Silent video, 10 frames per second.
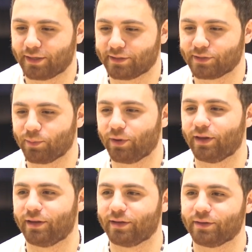
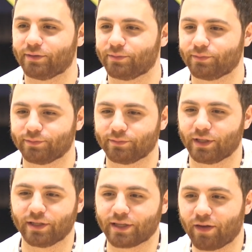somebody,
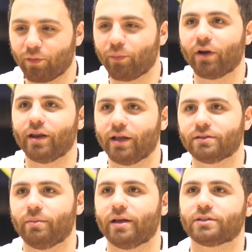he doesn't have a brain, he
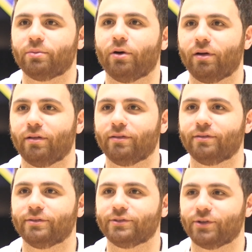has a basketball.
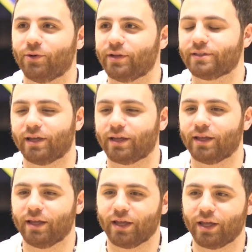So it's like
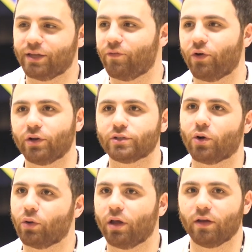he devoted his
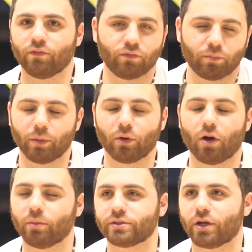whole life. People
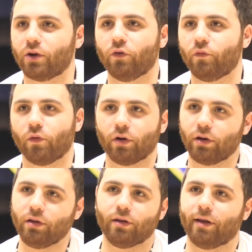call him psycho for it.